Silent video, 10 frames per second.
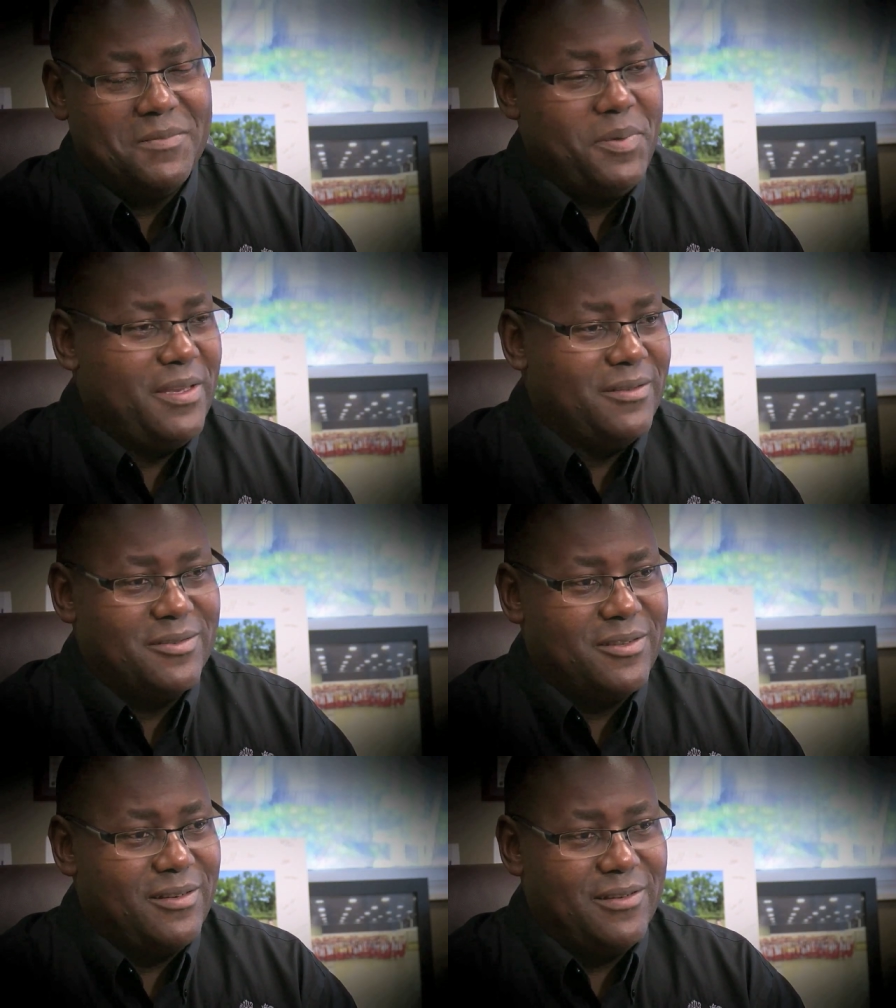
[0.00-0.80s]
appeals
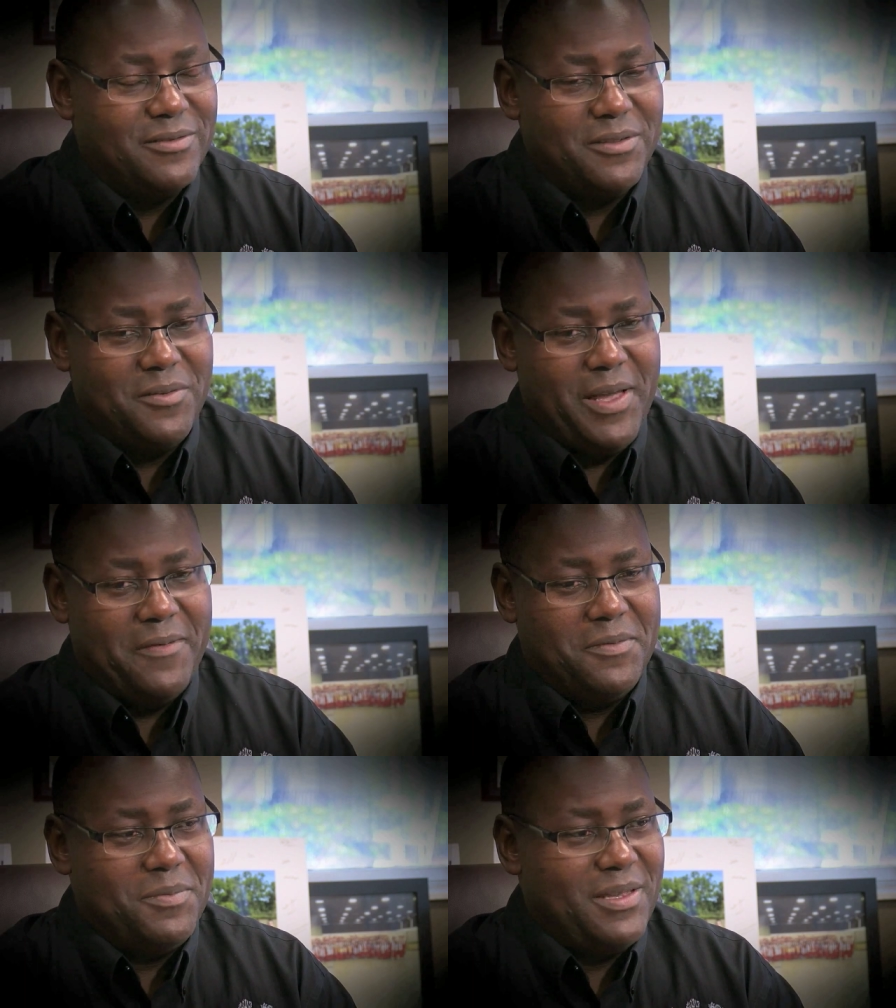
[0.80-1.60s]
to all. You don't
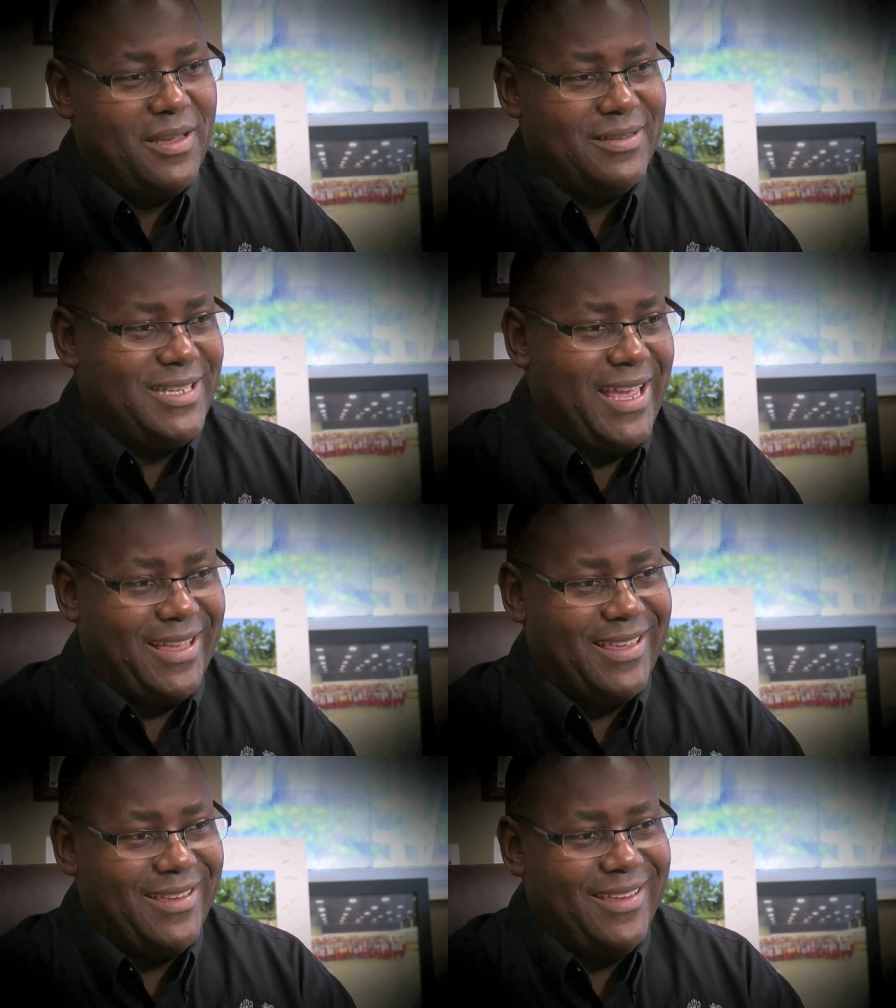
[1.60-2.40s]
have to be that
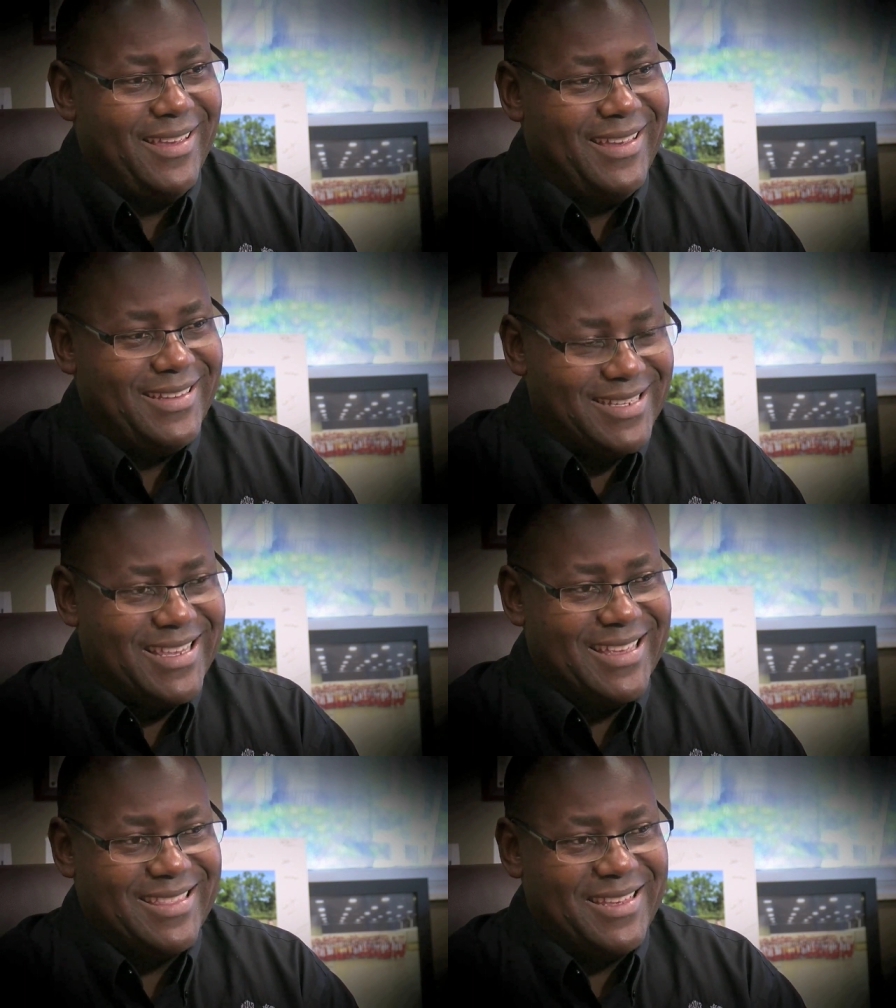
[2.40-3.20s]
techie to
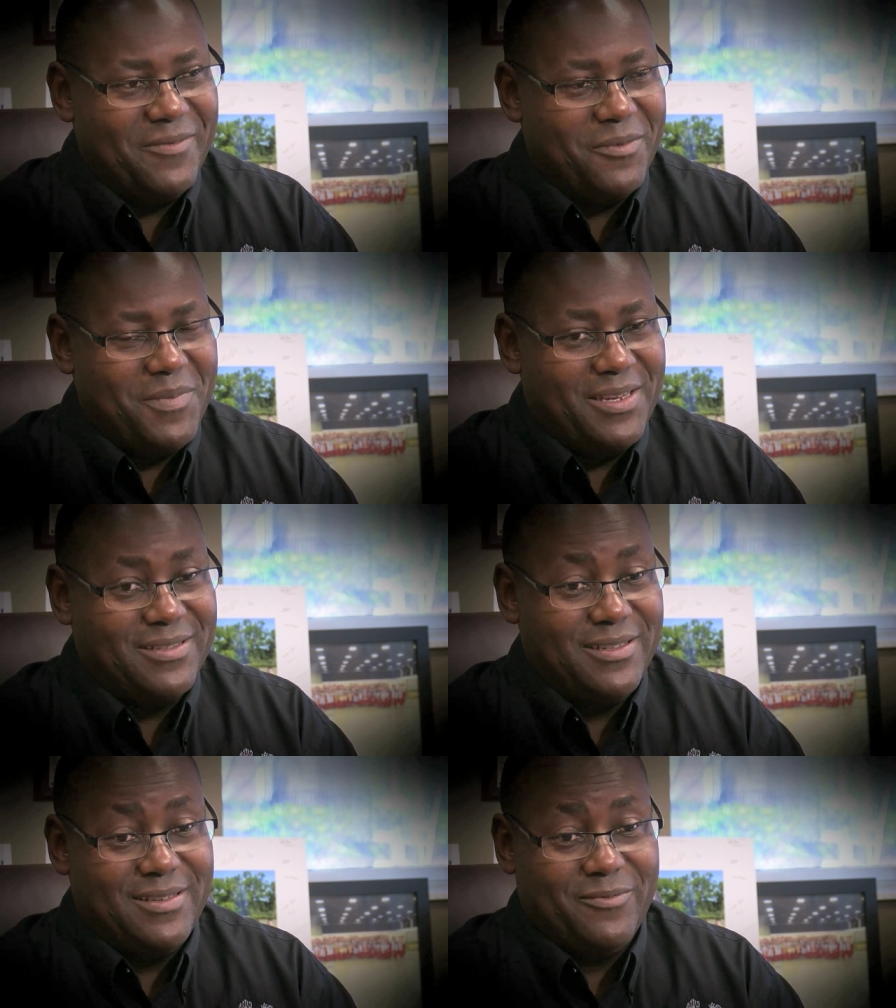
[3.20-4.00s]
get the
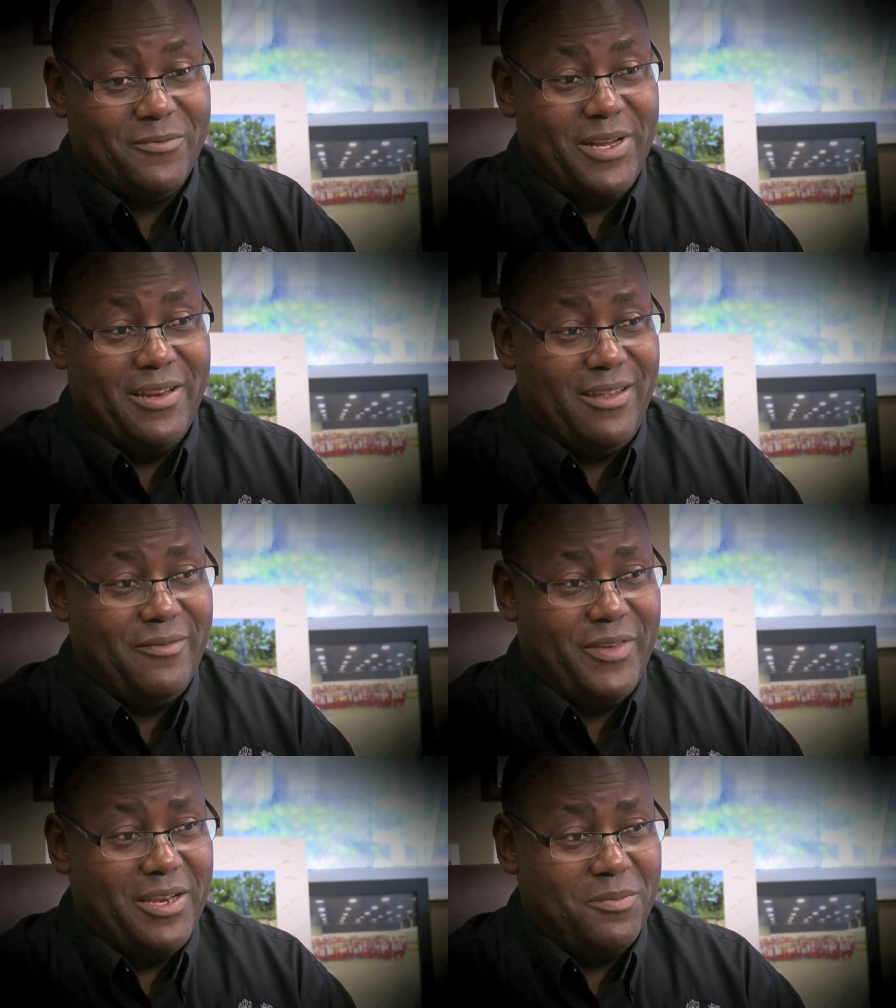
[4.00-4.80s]
information. It's readily
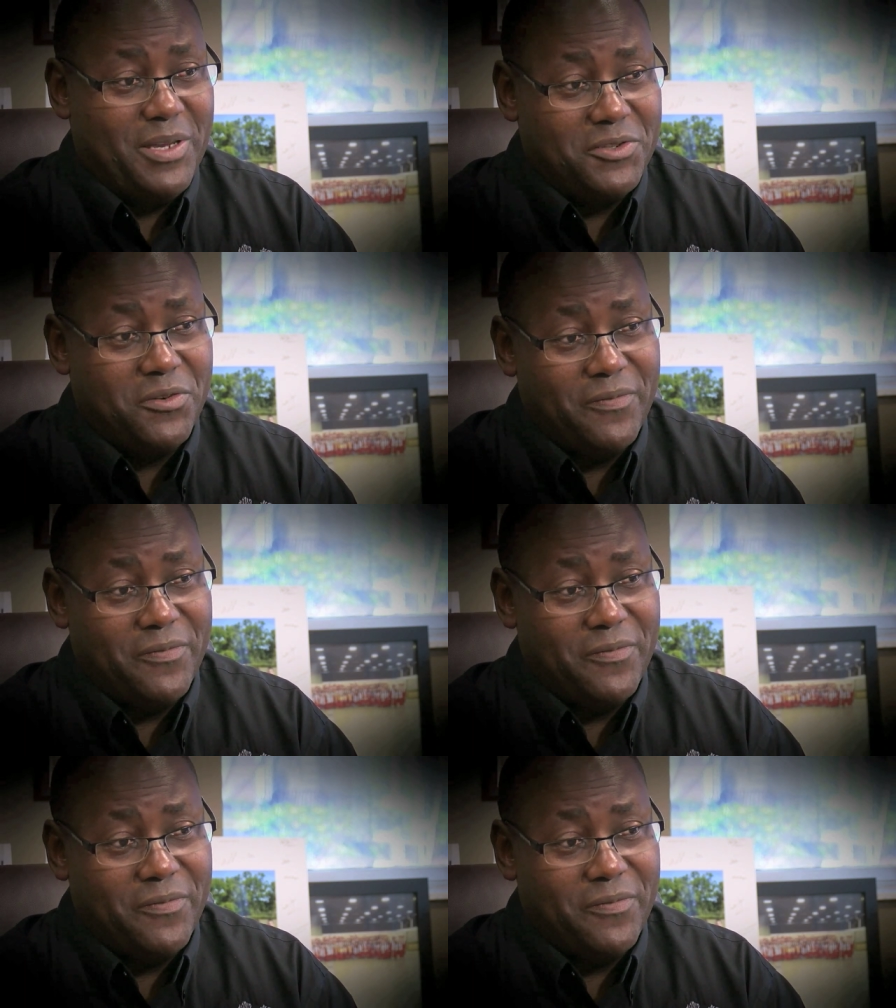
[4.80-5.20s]
available at your